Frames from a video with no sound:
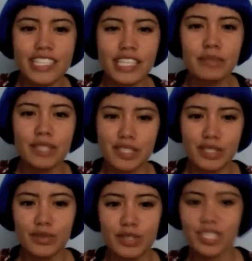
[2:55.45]
and my
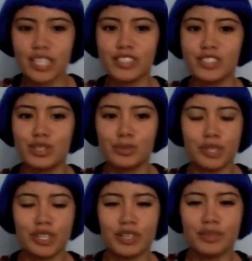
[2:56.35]
sister was Sailor
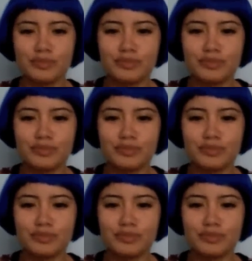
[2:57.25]
Jupiter.